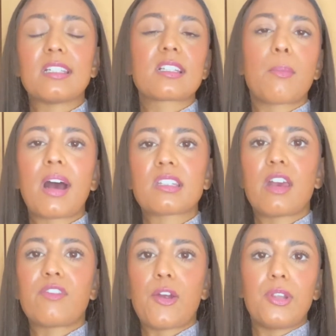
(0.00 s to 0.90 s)
It doesn't
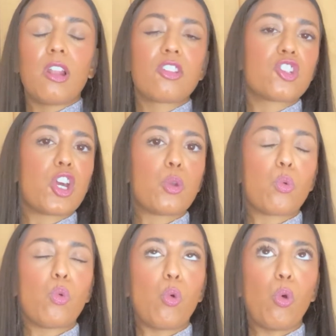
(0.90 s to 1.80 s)
matter if they're in London
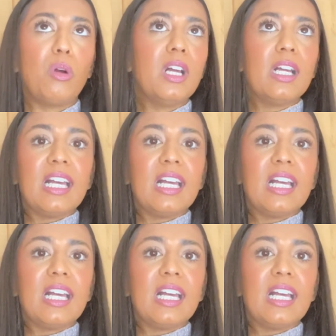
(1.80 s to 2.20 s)
or